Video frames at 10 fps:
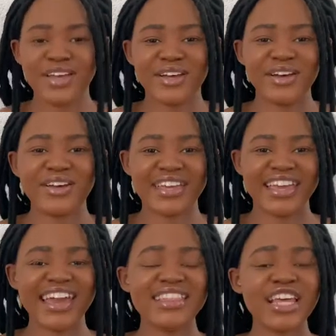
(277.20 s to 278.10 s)

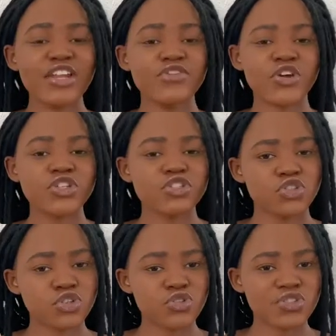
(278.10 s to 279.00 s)
Okay, and then
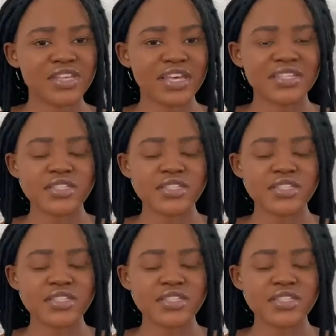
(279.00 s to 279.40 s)
verse 2 says,